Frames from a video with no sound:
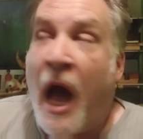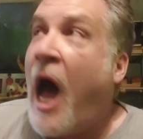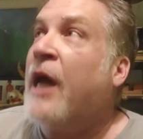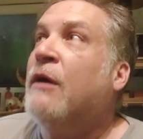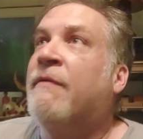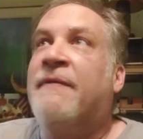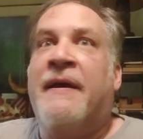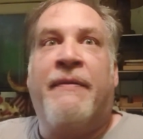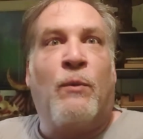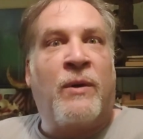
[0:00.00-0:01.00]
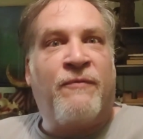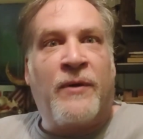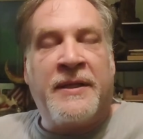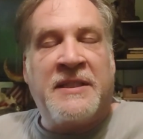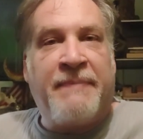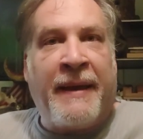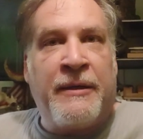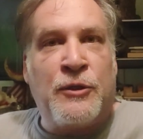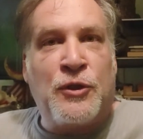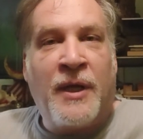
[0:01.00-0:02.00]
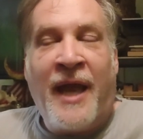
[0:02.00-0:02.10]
I couldn't think of the word for it in Spanish.